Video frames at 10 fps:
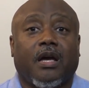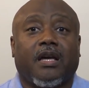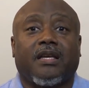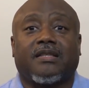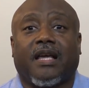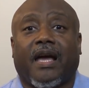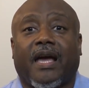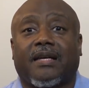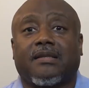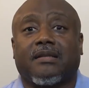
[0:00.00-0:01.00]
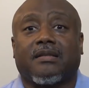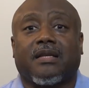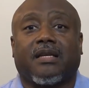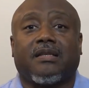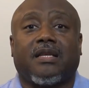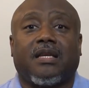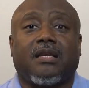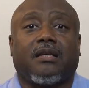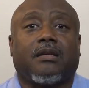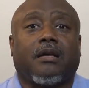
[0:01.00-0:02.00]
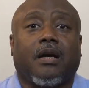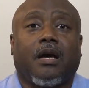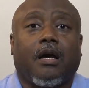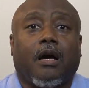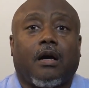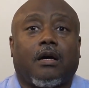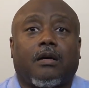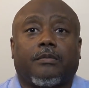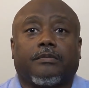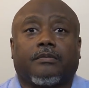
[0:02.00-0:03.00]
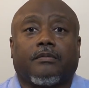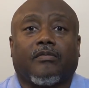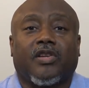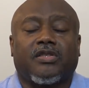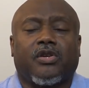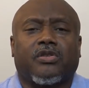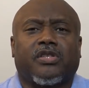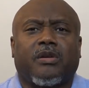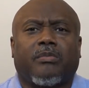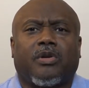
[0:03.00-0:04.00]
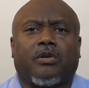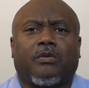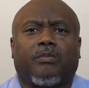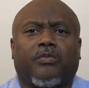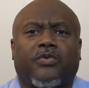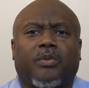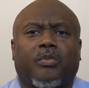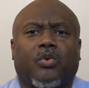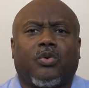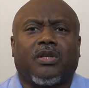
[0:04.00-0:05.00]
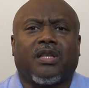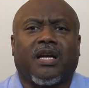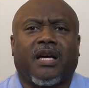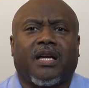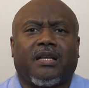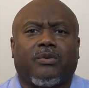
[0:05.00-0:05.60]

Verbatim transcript: is the essence. Indeed, um, I saw some um, from online. It